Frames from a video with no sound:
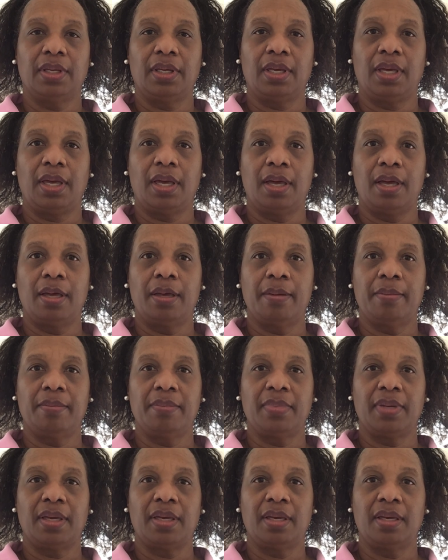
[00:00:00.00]

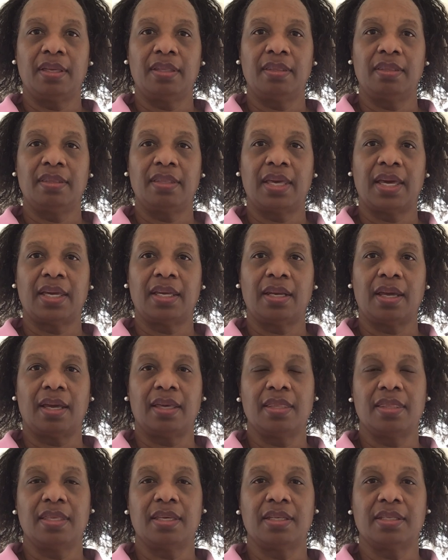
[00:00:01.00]
and that I
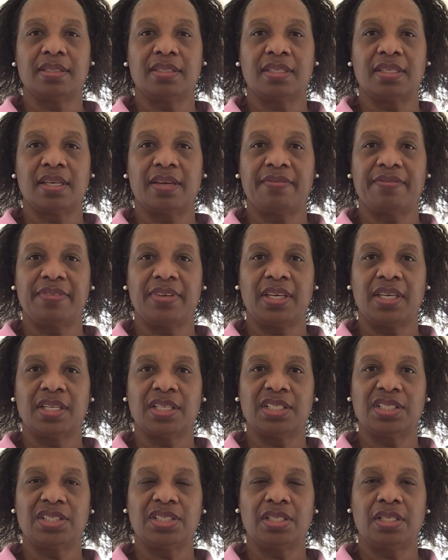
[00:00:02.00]
think is an
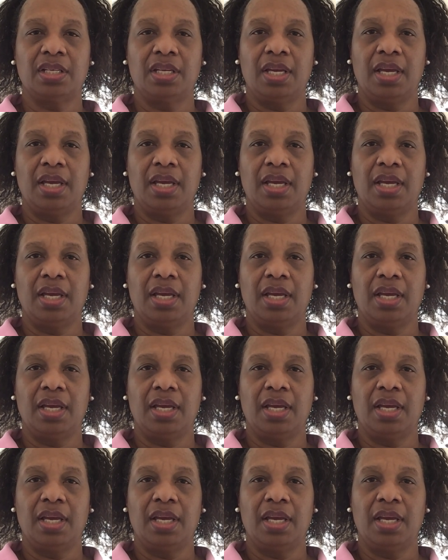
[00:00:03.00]
advantage.